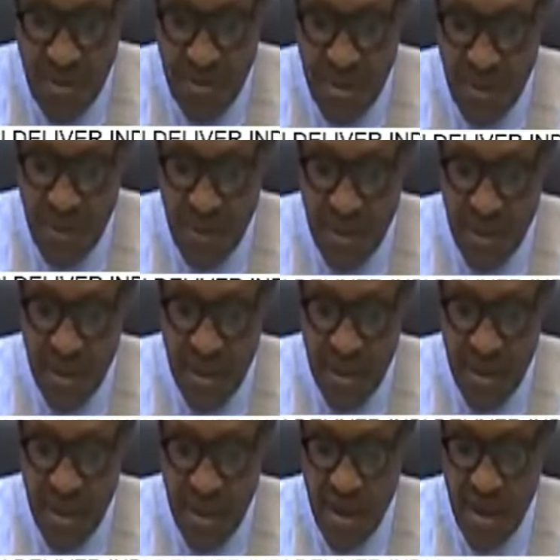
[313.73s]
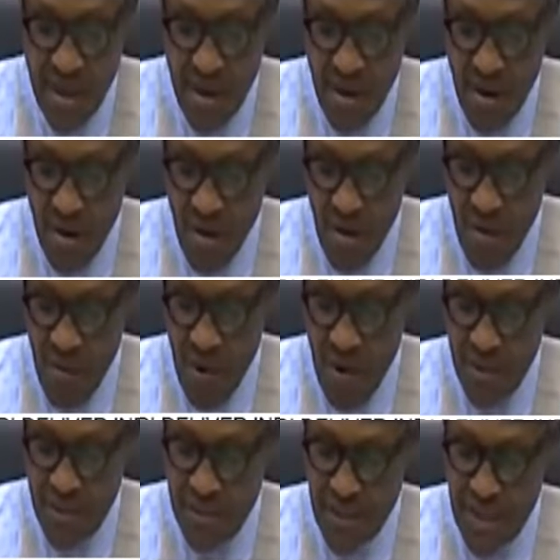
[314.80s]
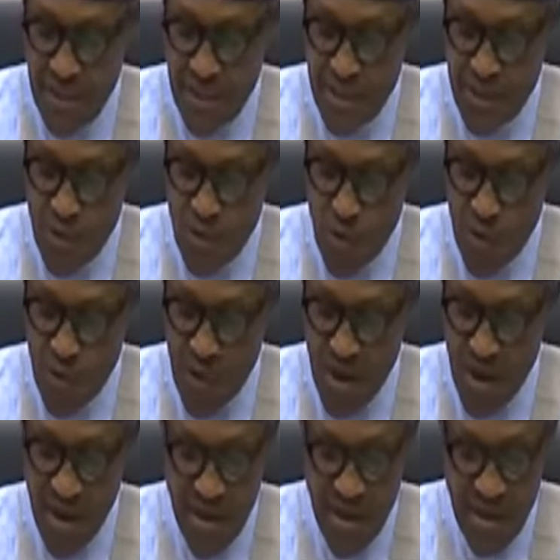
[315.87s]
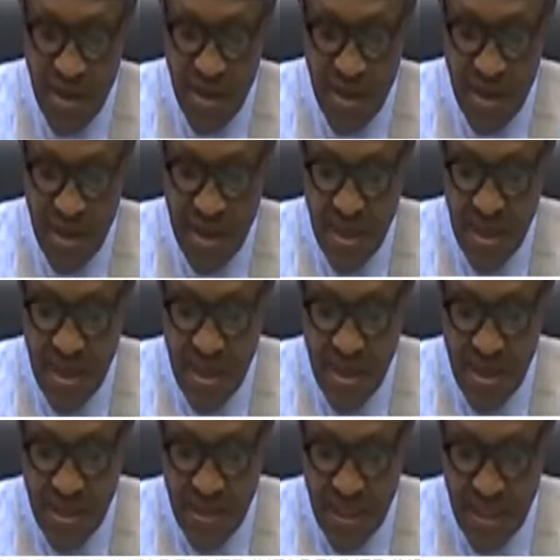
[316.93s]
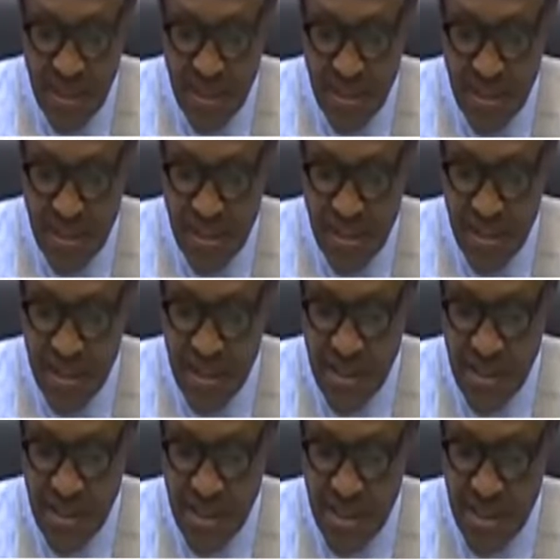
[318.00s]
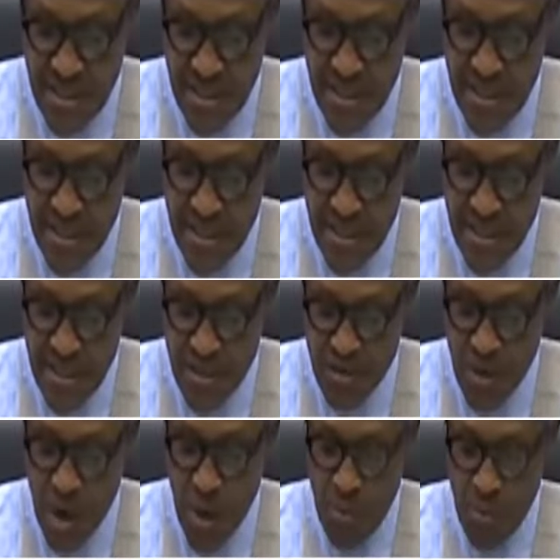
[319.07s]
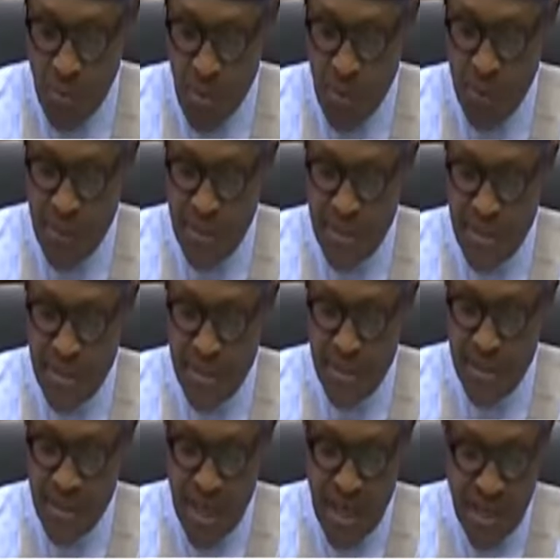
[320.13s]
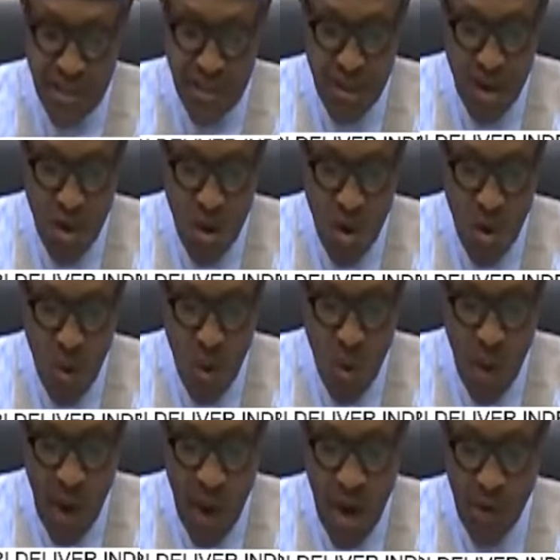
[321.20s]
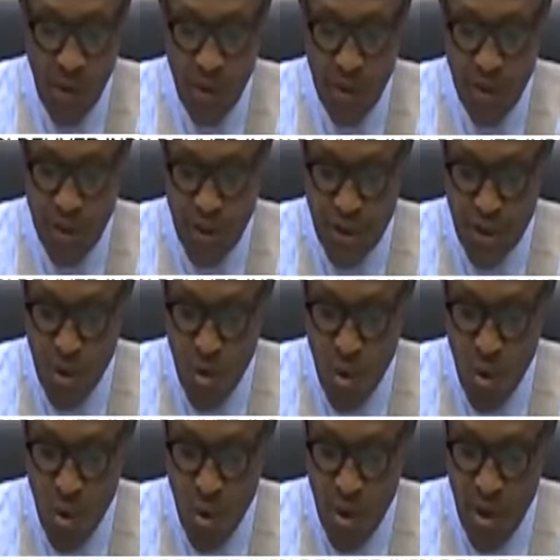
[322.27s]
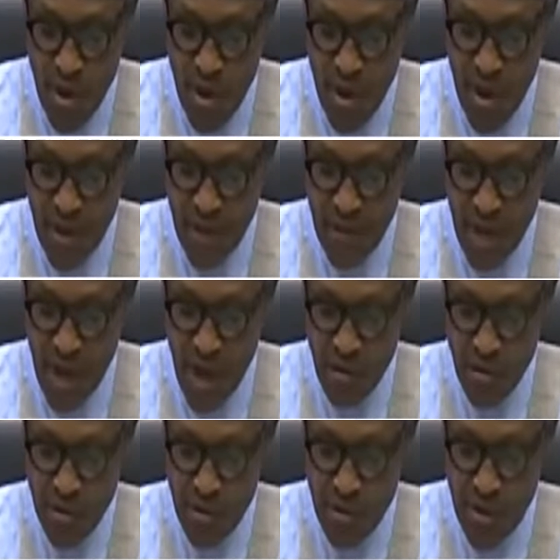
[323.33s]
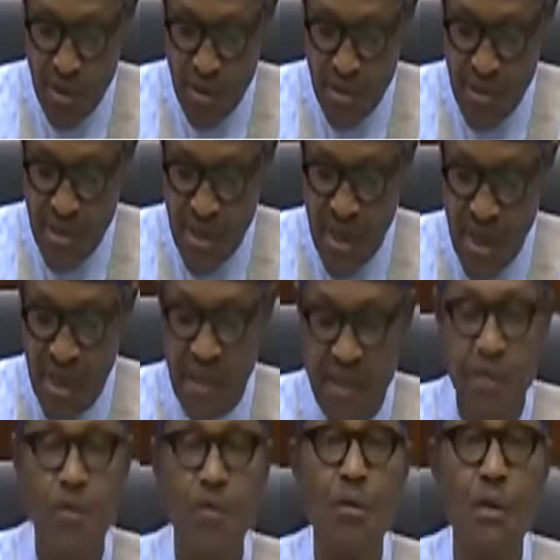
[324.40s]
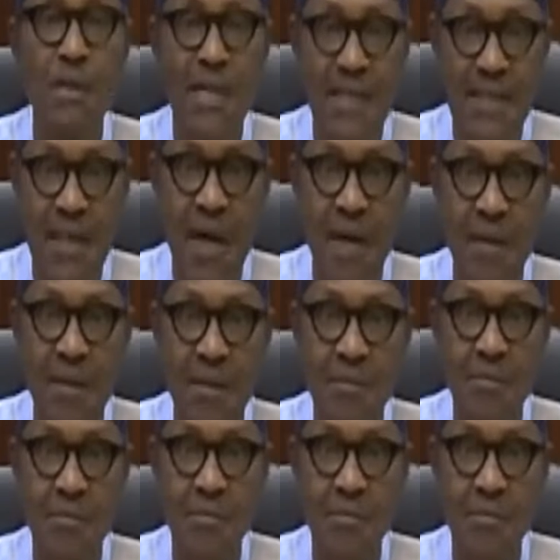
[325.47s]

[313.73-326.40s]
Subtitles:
My summary of our journey so far as a nation is necessary to appropriately chart where we need to go and how to get there together.